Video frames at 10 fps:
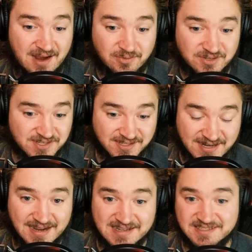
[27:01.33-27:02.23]
out. There's a
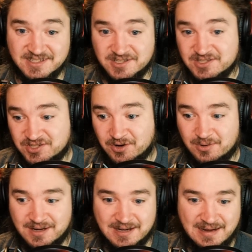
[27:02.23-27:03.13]
lot of guys here.
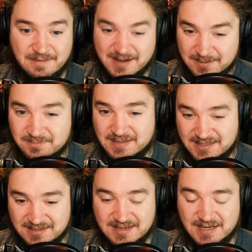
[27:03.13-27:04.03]
So having him
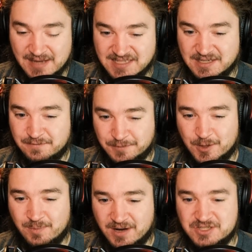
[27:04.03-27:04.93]
in as a
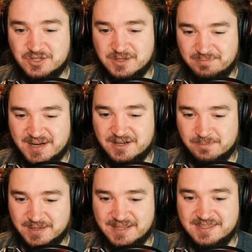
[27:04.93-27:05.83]
firm roster
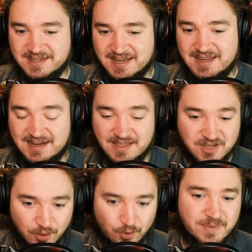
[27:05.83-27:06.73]
competitor, but I think
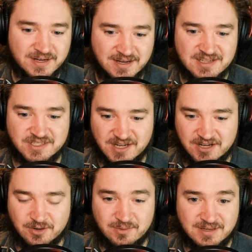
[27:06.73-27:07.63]
Goldman and
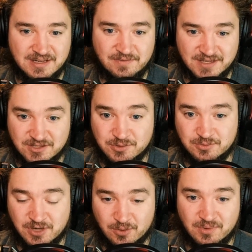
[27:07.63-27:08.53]
Gaziano, if they
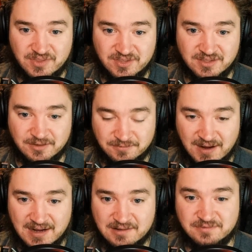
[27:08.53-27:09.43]
do go with the
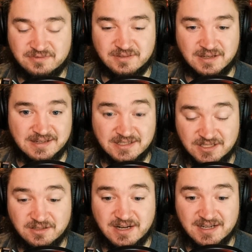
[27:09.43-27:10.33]
5
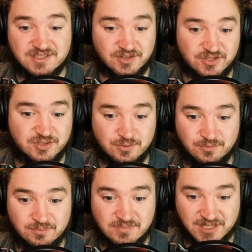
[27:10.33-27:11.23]
interior guys, are the
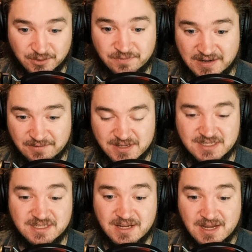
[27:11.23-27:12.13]
2 clear
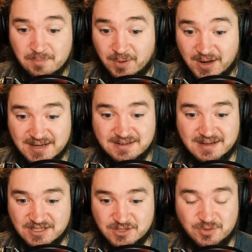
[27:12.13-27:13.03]
favorites.
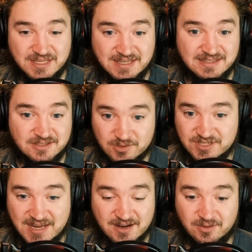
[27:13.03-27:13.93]
But I do think
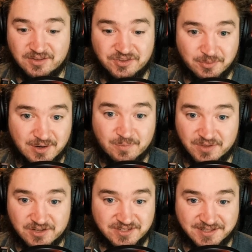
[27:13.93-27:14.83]
nose tackle is the one
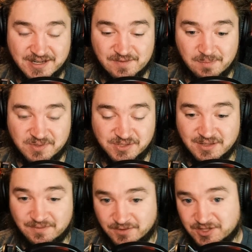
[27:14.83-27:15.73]
where there's a lot of
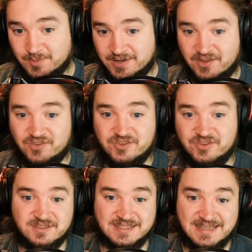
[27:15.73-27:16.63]
opportunity for someone else
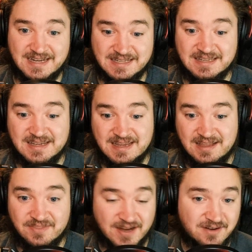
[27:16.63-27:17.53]
to get in
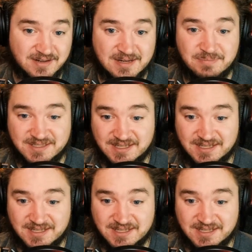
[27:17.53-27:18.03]
there and